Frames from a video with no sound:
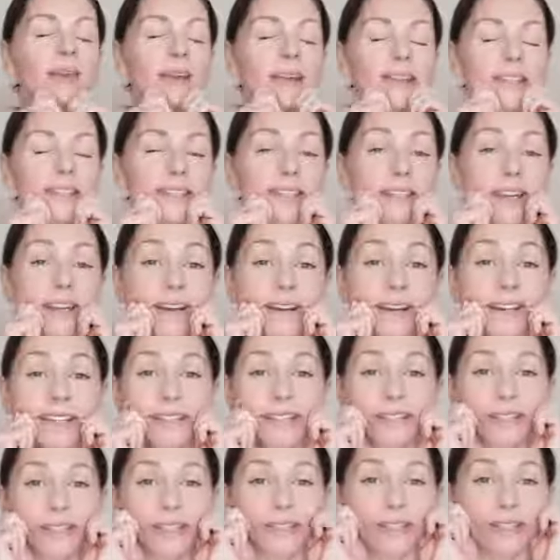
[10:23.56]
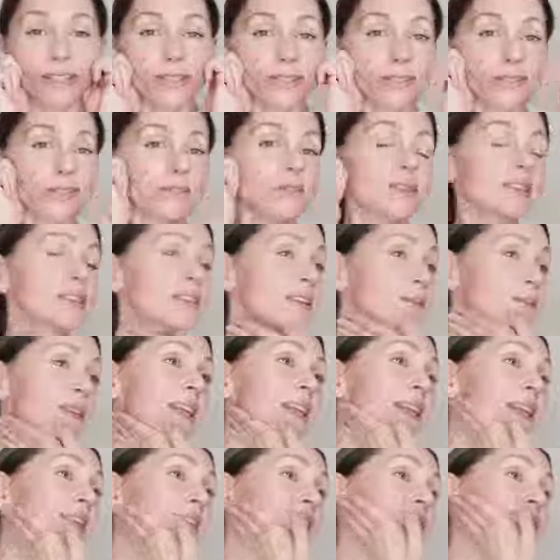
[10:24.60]
It's nice to do
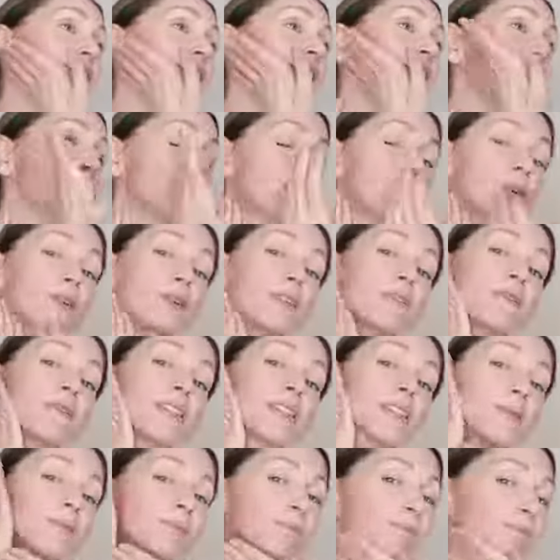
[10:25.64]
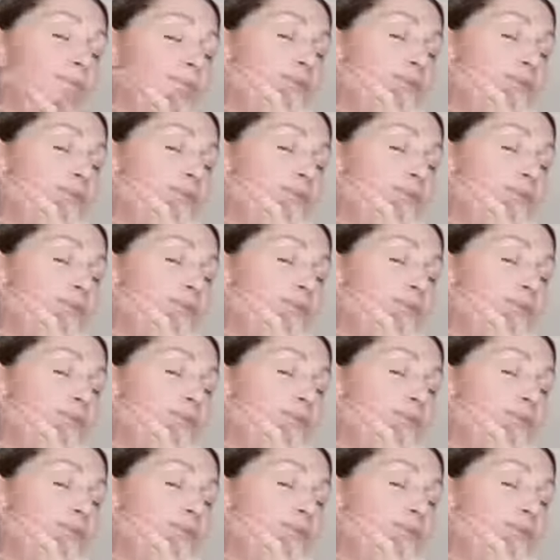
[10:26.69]
some lifting moves.